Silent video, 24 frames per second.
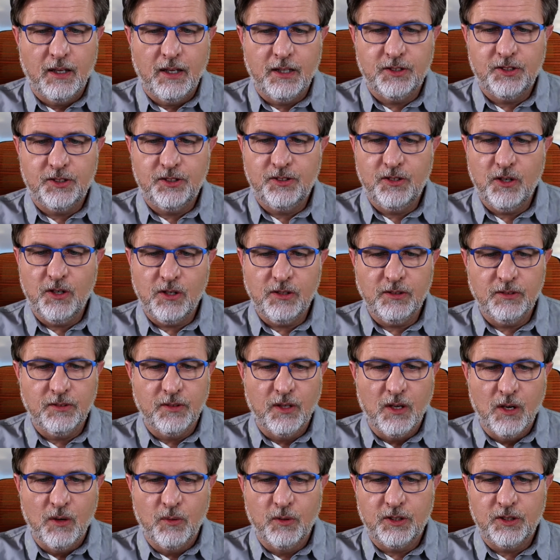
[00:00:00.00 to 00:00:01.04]
As John
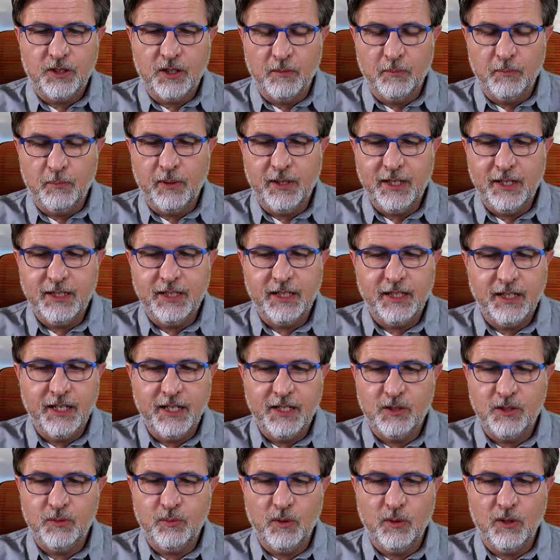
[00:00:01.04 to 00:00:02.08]
was completing
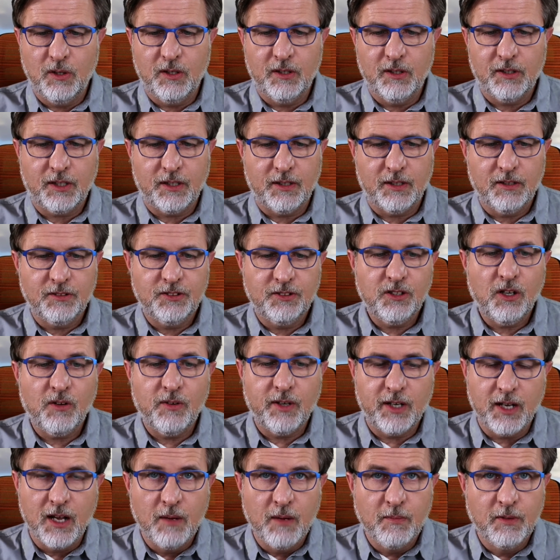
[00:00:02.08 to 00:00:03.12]
his work,
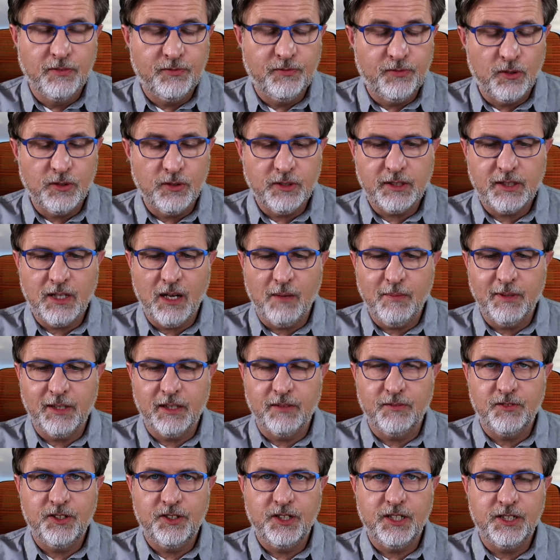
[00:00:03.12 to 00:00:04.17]
before the
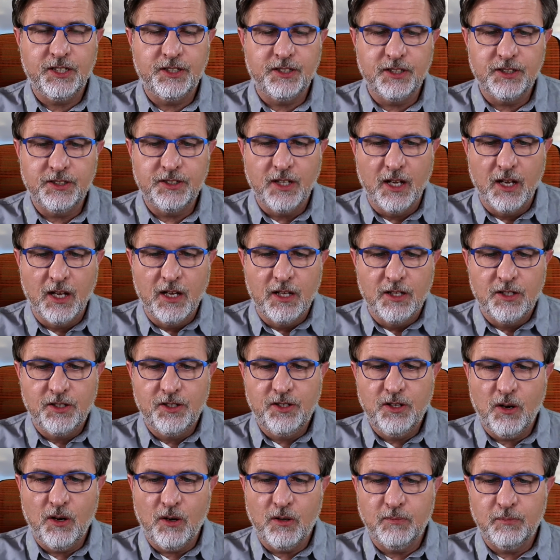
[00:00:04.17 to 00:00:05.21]
coming of Jesus,
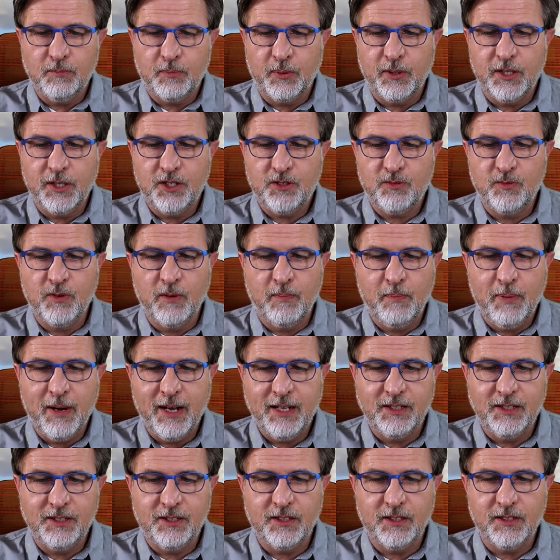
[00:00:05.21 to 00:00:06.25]
John preached
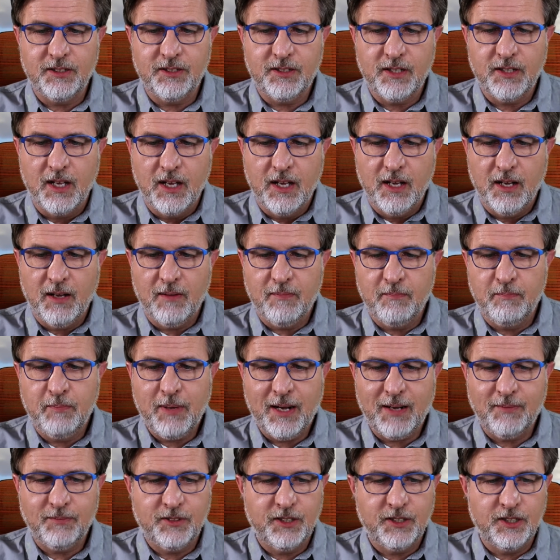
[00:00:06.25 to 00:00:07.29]
repentance and
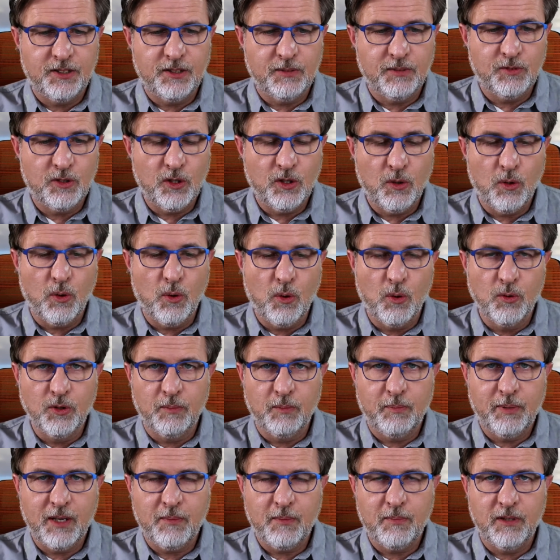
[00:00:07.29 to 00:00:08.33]
baptism to all
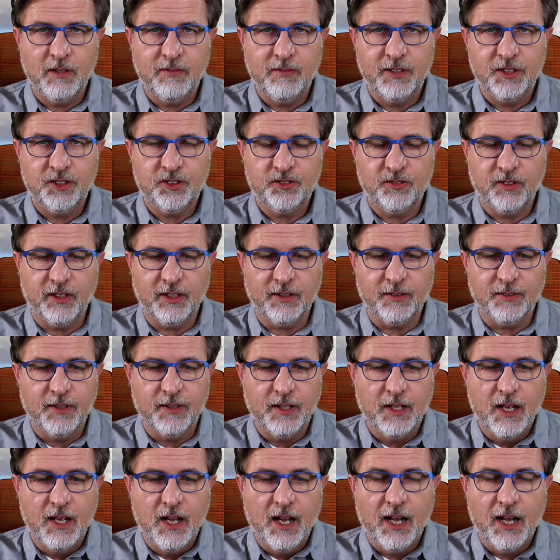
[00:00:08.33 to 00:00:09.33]
the people of Israel.